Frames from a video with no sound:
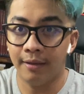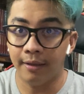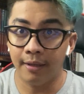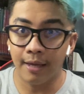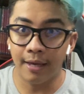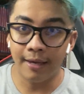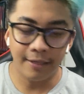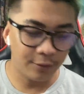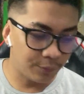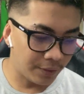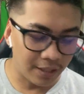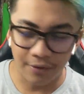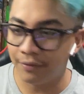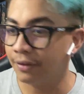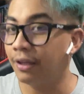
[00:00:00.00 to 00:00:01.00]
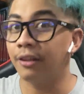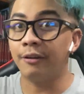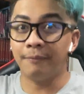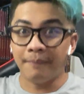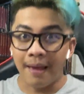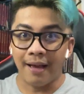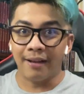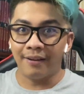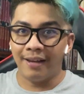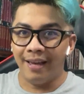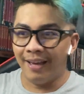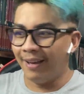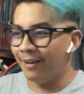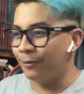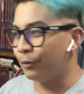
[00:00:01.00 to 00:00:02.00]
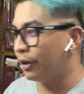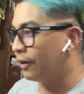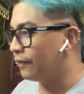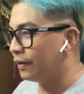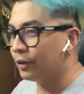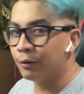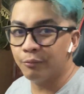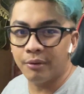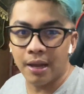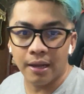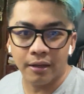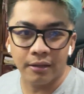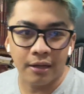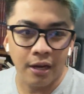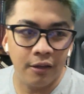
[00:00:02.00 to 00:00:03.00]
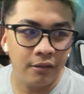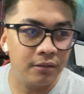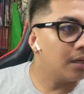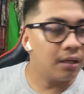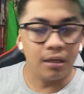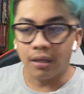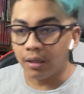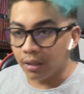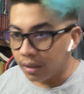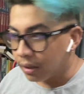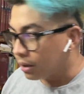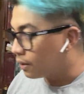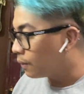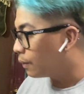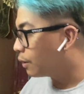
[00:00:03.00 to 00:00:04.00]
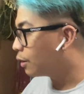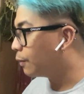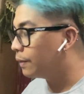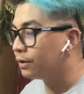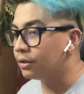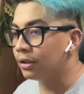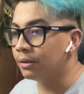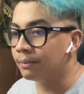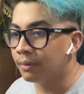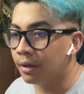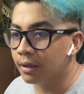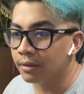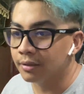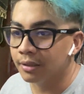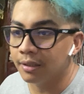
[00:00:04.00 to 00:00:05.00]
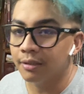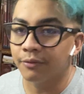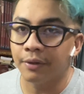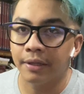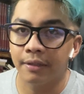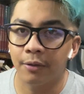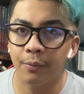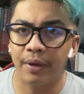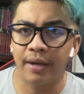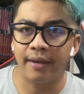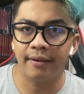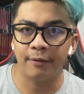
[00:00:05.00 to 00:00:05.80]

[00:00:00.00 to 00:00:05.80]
hey guys, we have another background. We have a new background and we're going to unbox it right away.